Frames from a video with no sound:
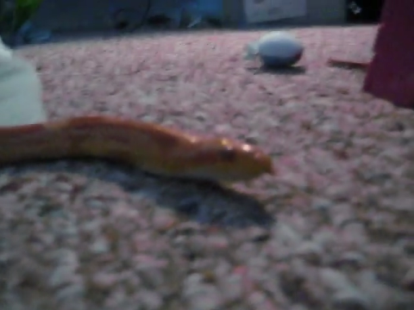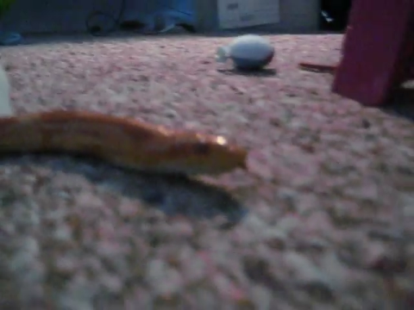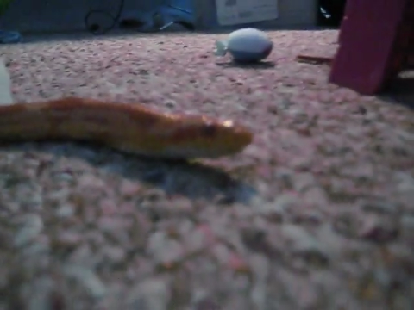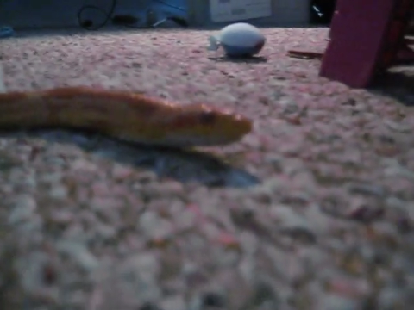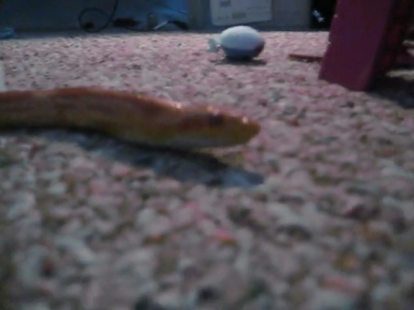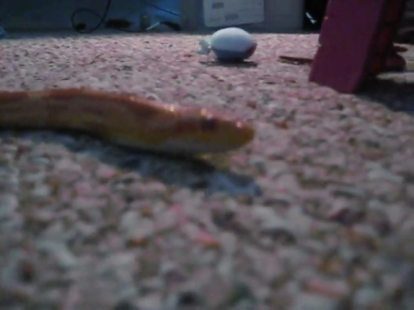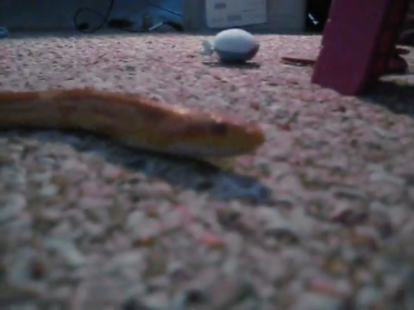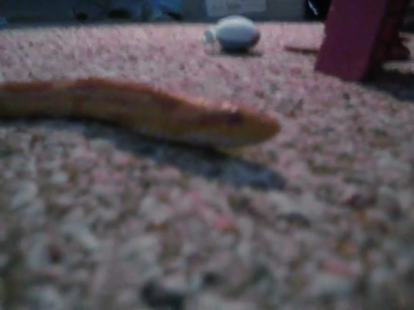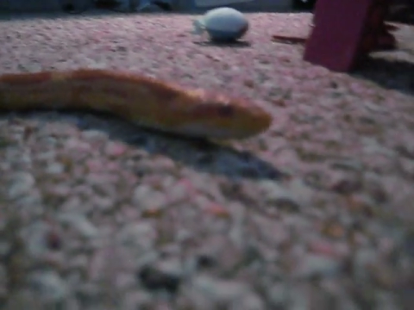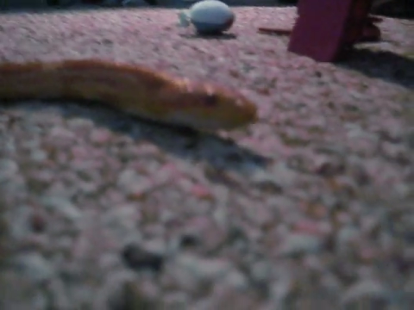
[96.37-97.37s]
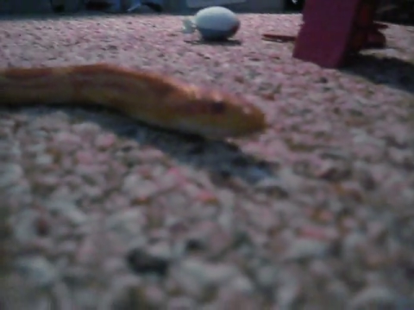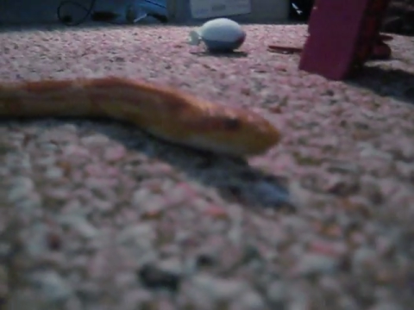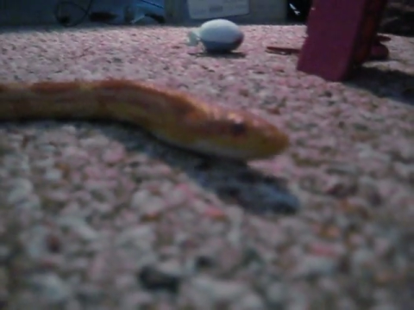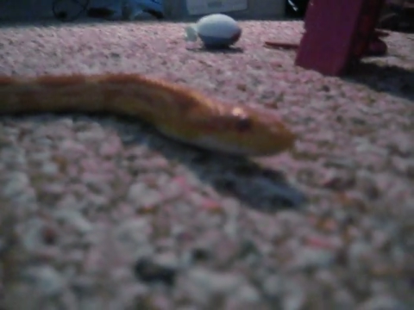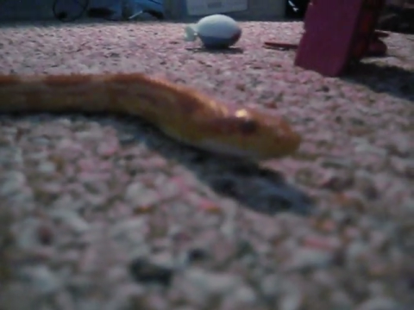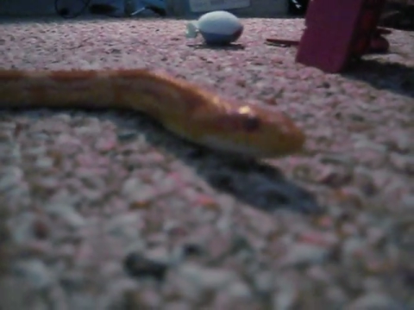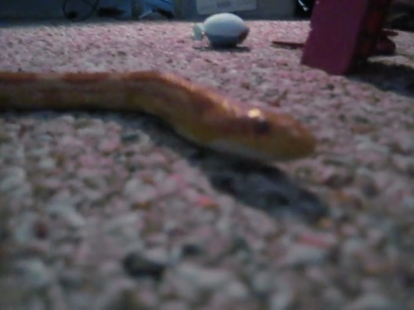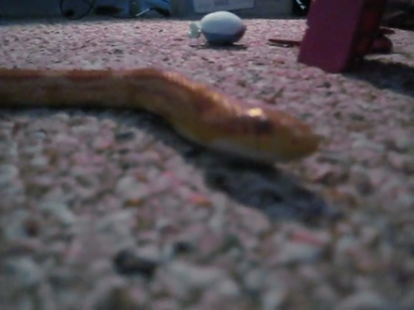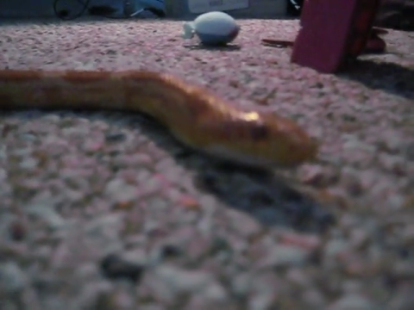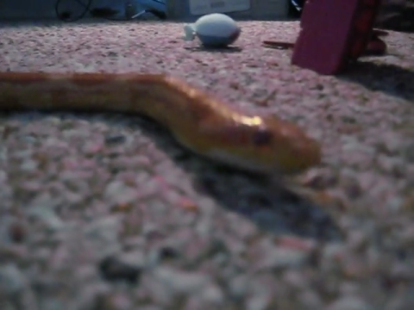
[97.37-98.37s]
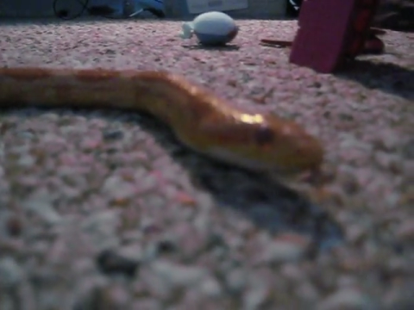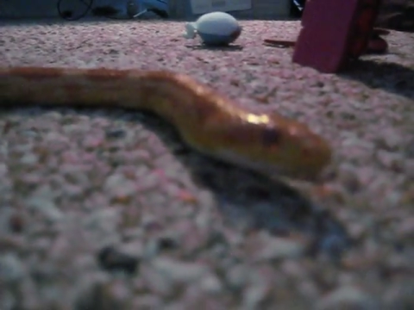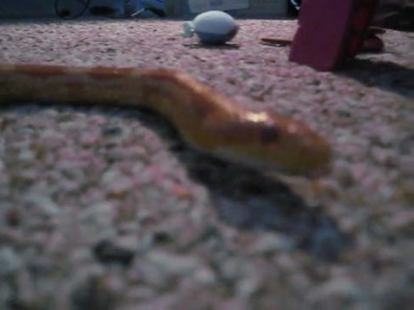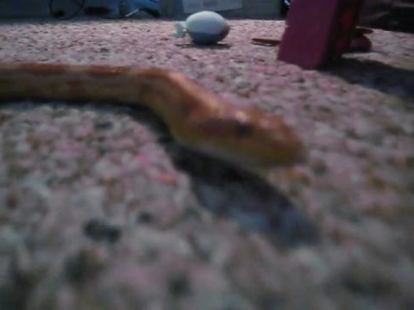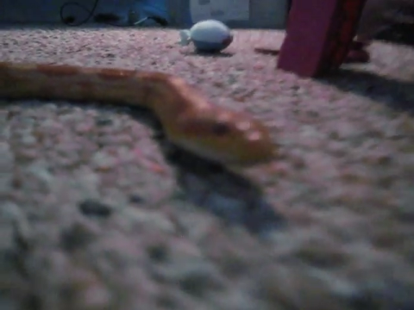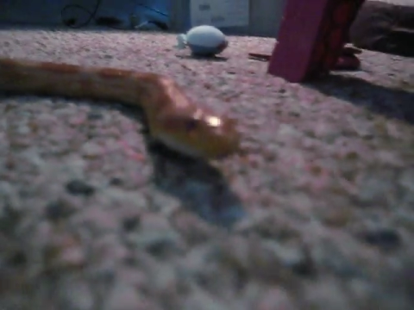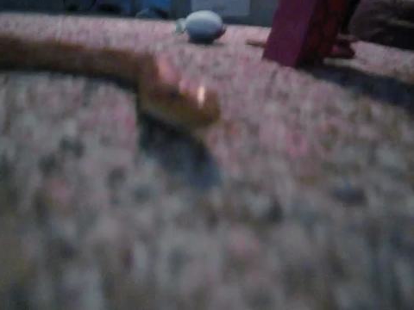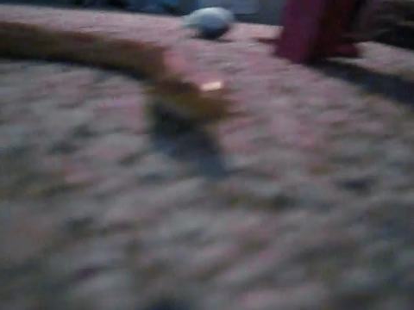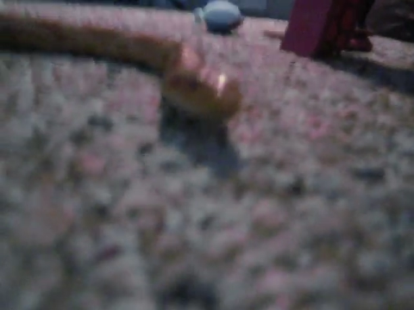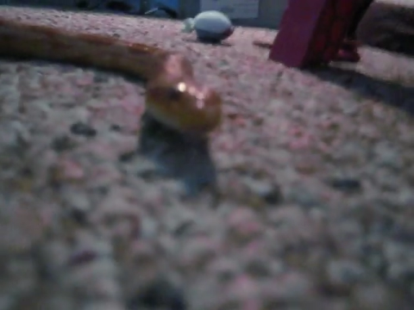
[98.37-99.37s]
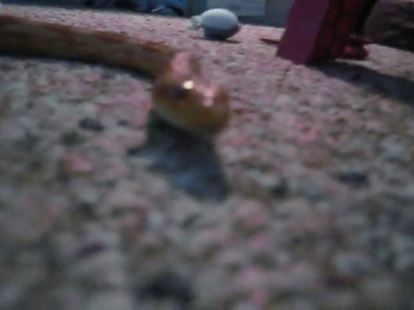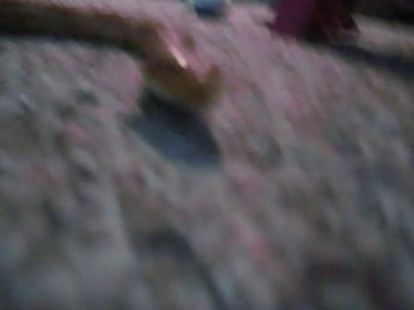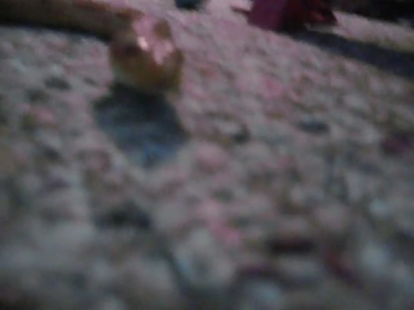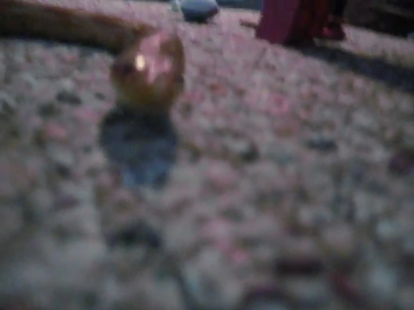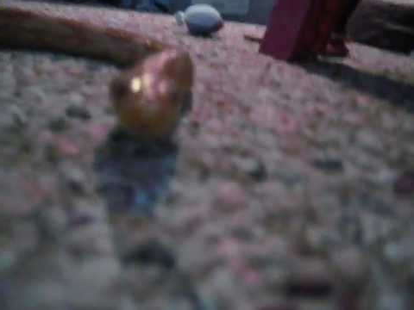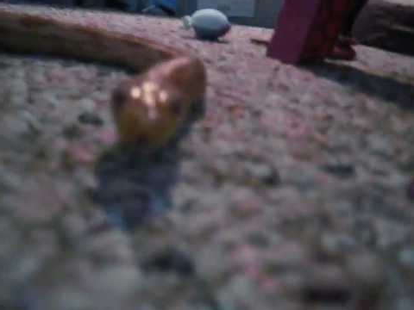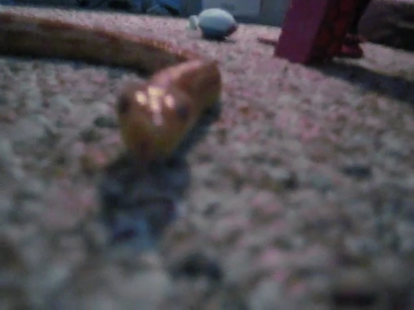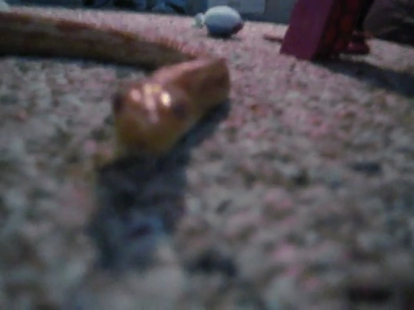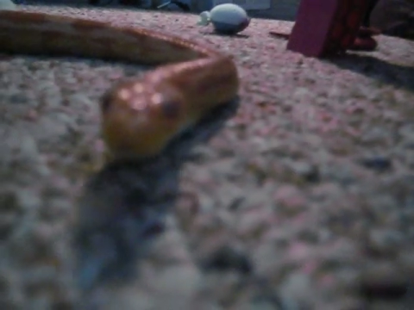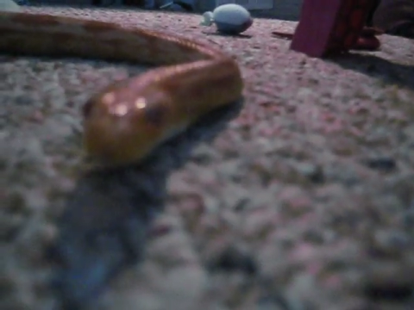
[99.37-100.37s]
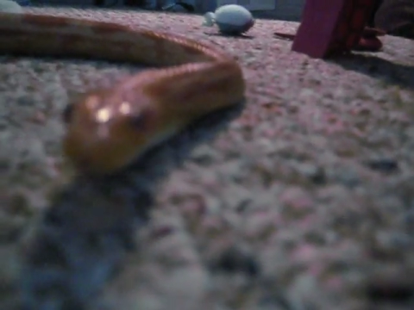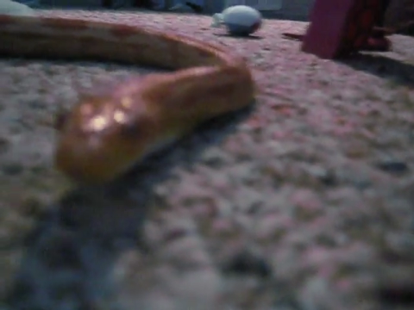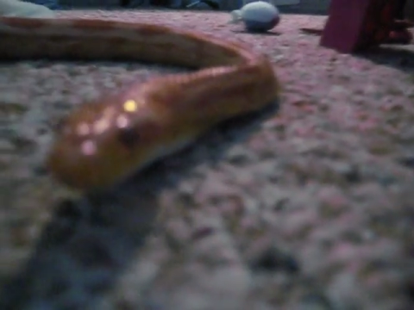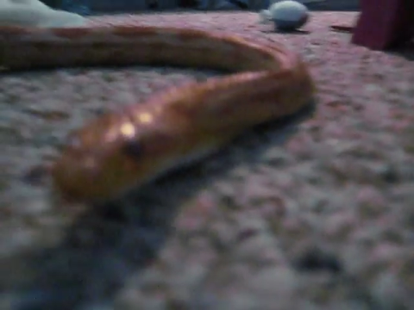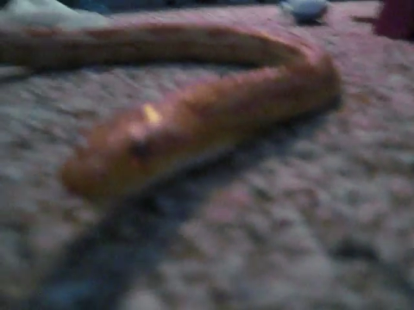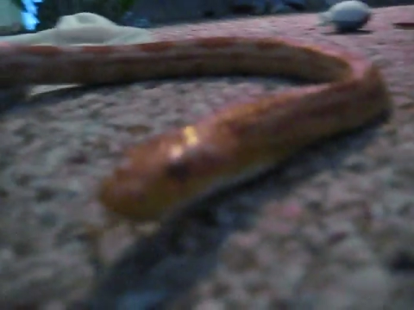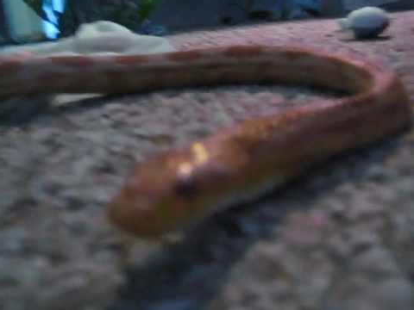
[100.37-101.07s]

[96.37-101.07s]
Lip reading: (no speaker visible)